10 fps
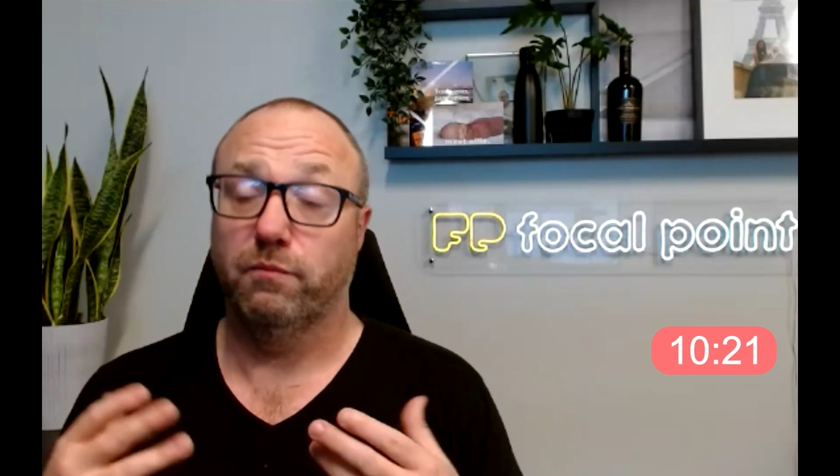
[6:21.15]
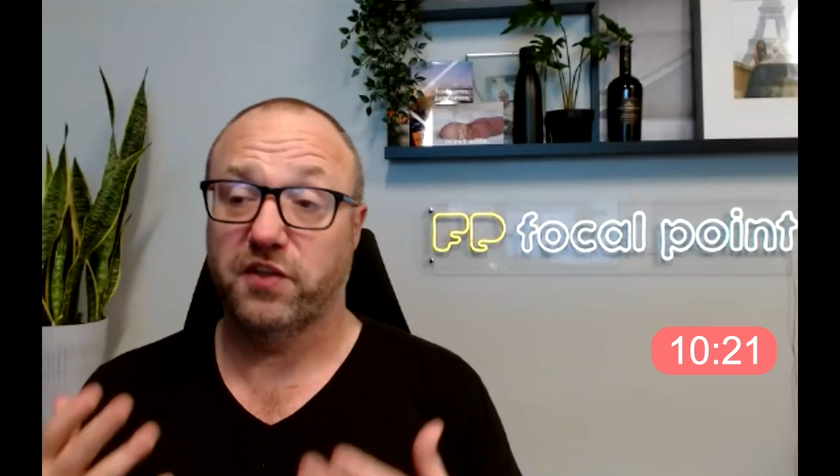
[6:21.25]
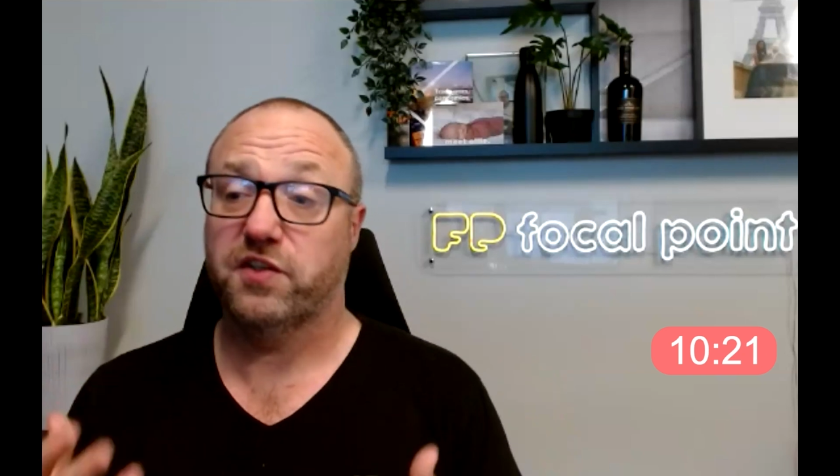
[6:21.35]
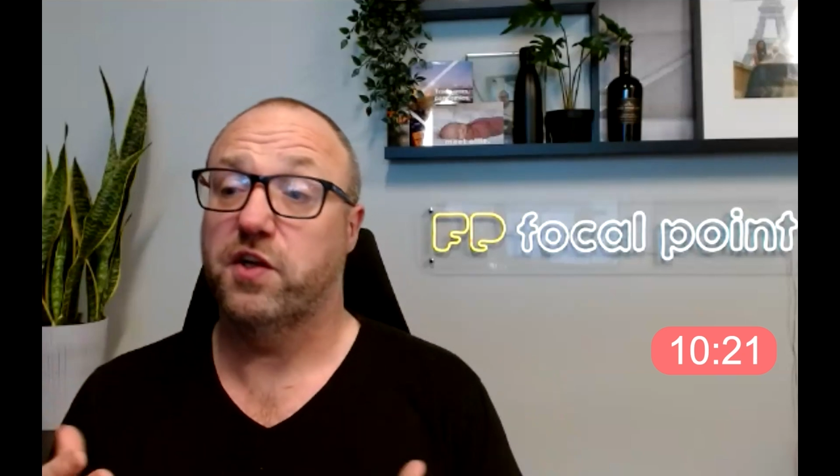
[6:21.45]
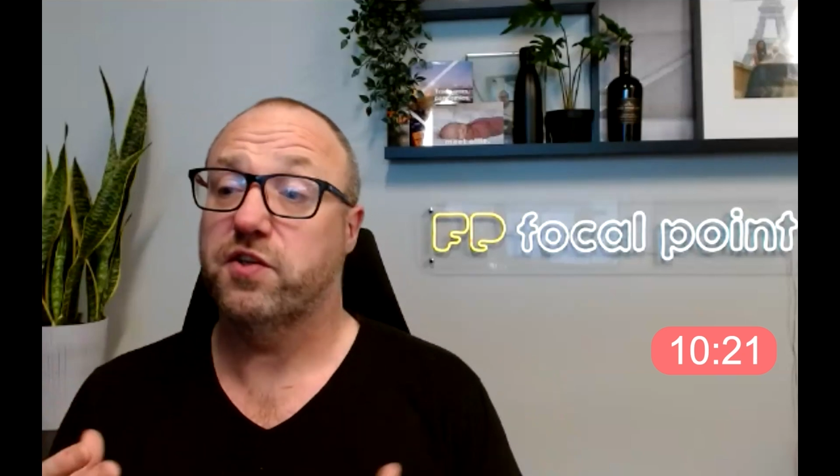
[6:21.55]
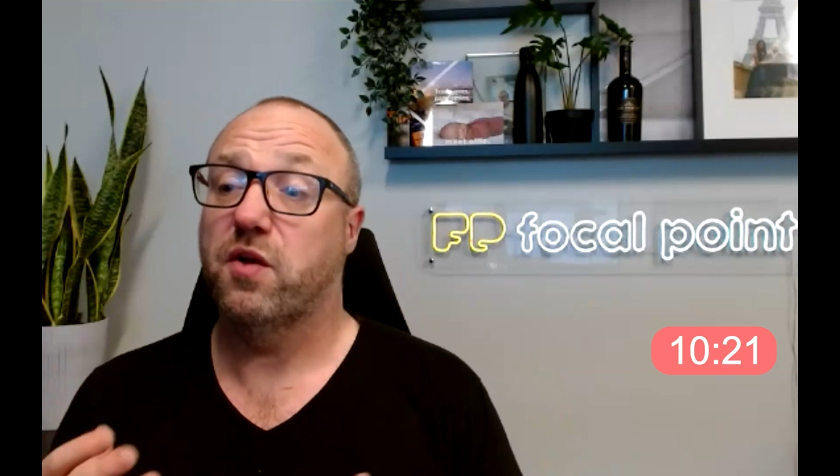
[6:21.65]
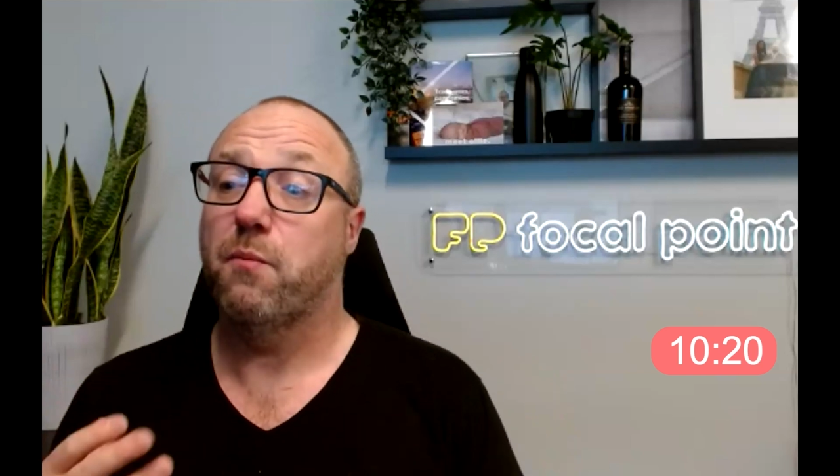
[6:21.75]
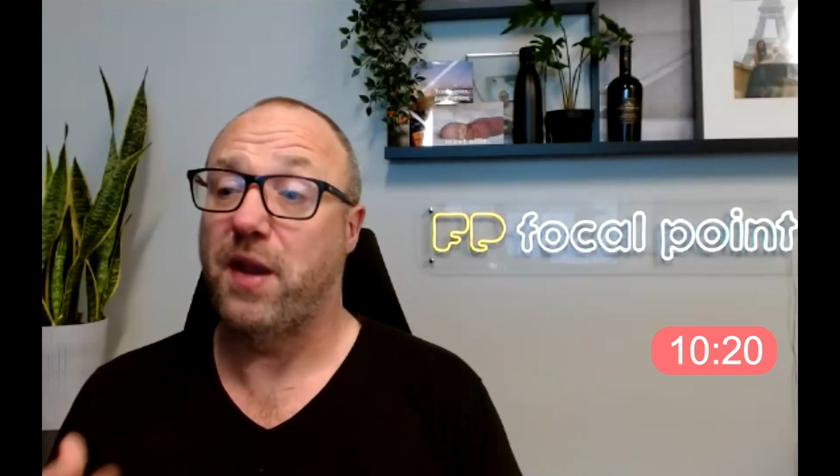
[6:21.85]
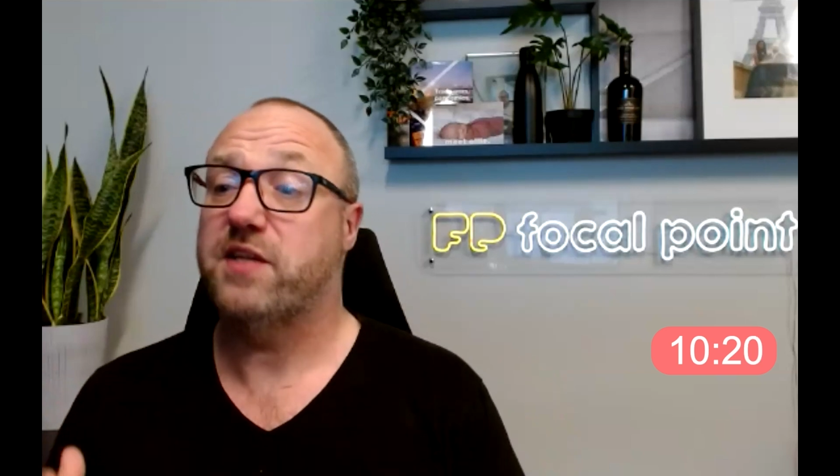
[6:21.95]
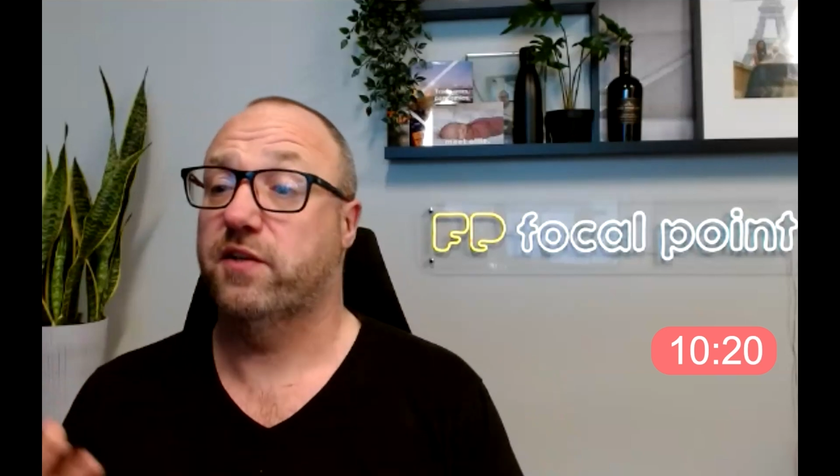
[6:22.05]
decision
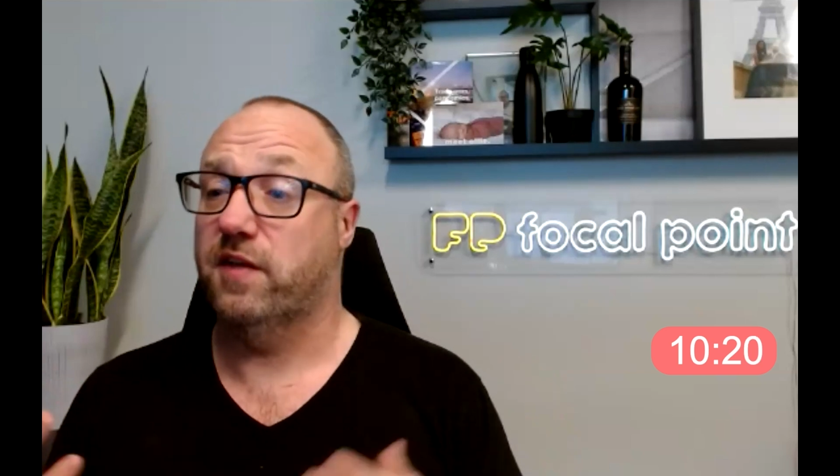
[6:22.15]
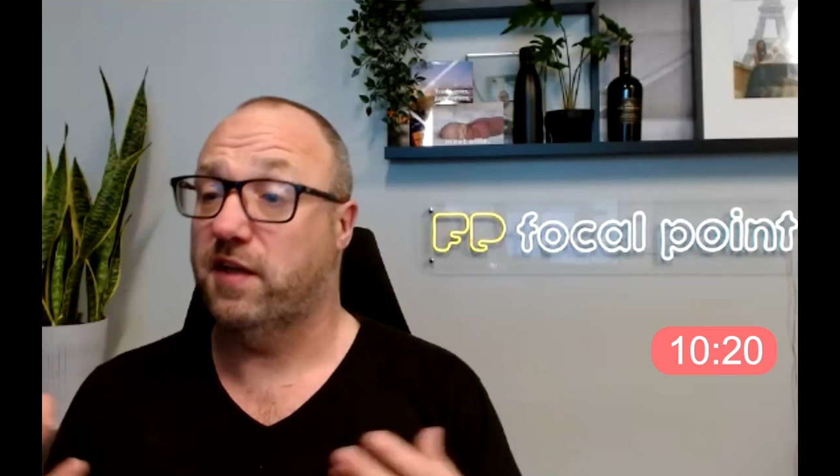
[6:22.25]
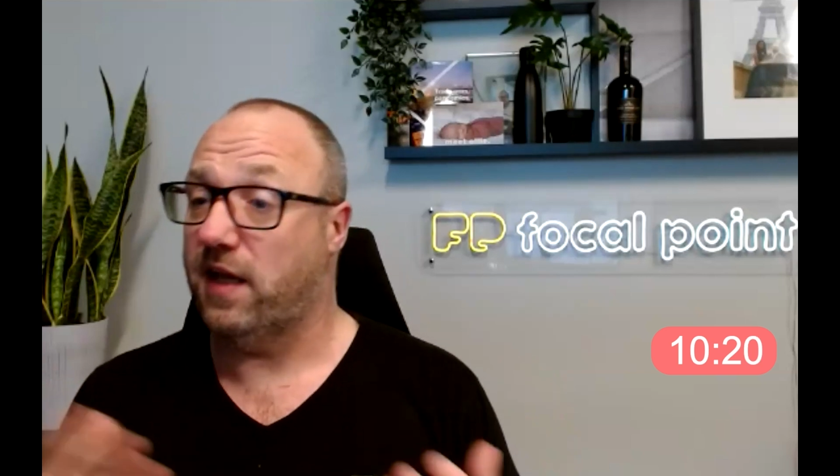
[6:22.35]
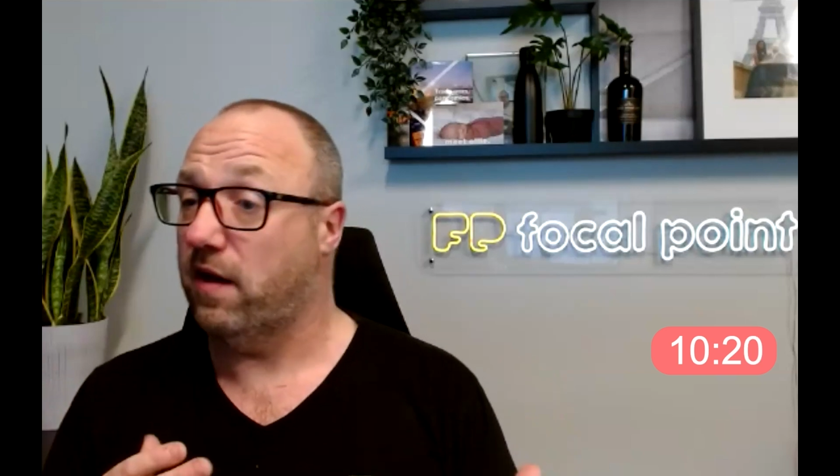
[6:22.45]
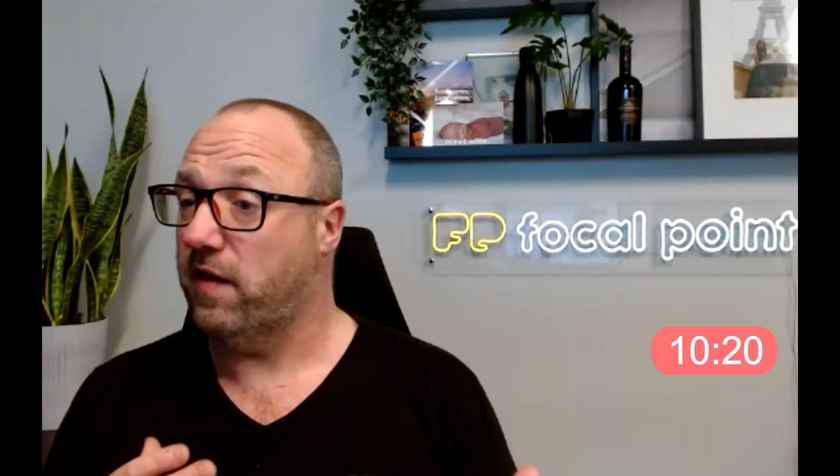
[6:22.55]
based on the data